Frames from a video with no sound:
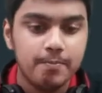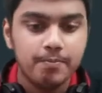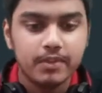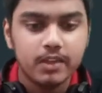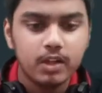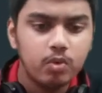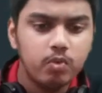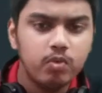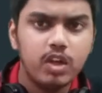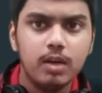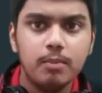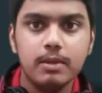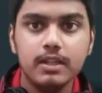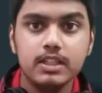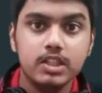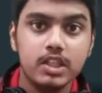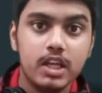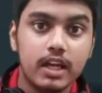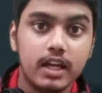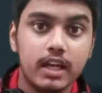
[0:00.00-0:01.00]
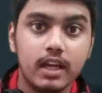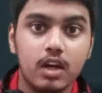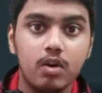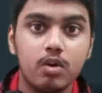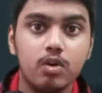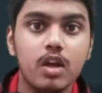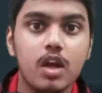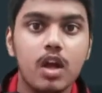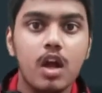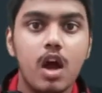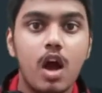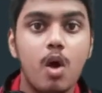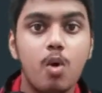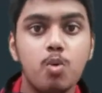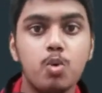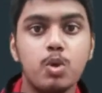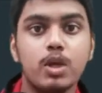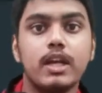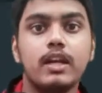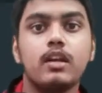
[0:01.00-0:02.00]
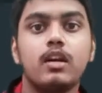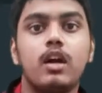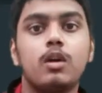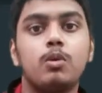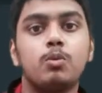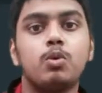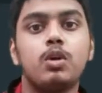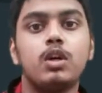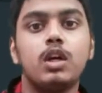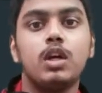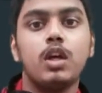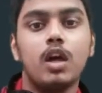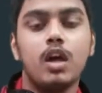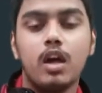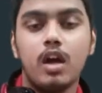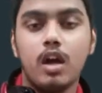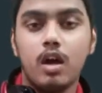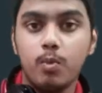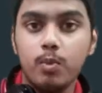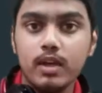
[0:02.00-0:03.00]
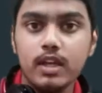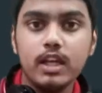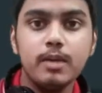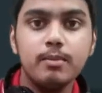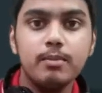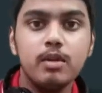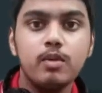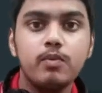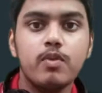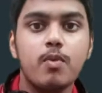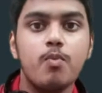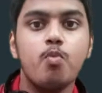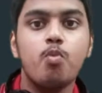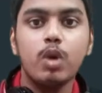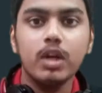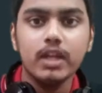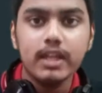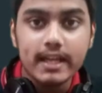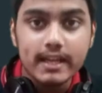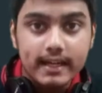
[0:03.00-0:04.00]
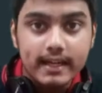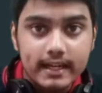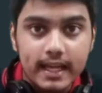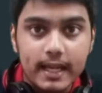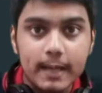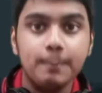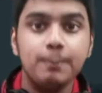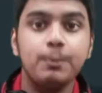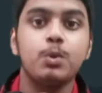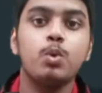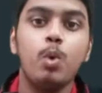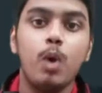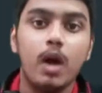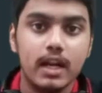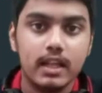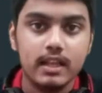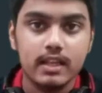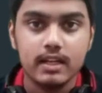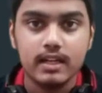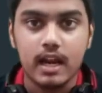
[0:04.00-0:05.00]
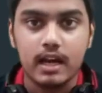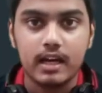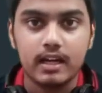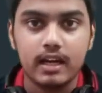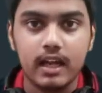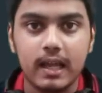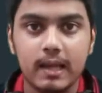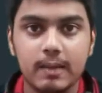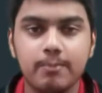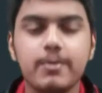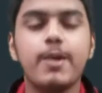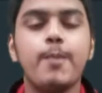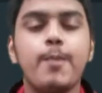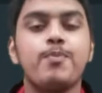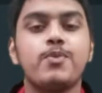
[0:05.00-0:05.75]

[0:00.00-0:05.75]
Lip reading: Now we'll be checking out how we can convert a variable from one data type to another data type.